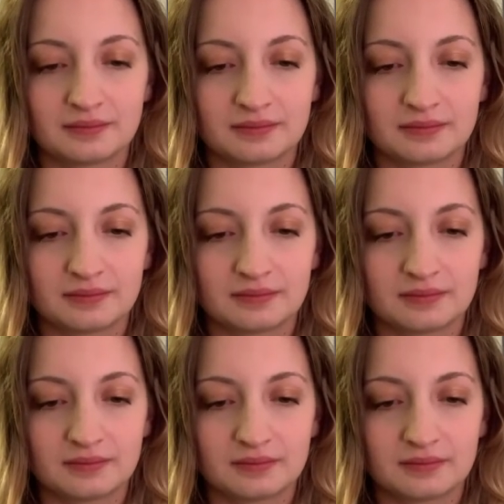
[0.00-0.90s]

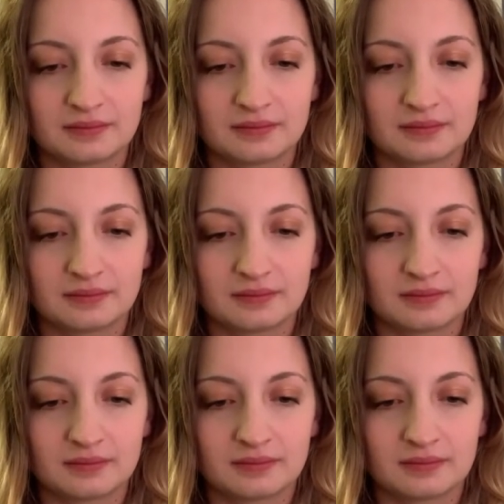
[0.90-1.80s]

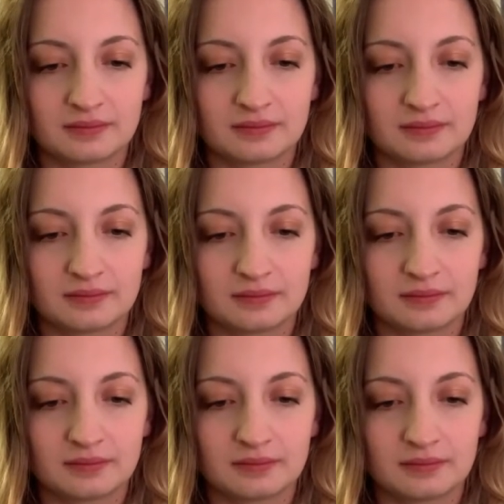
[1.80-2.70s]

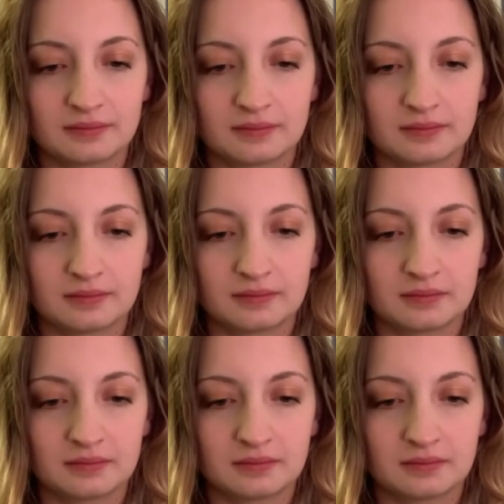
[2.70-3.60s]

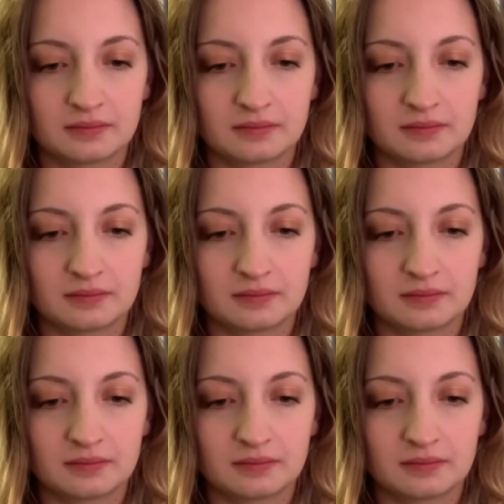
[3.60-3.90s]
(not speaking)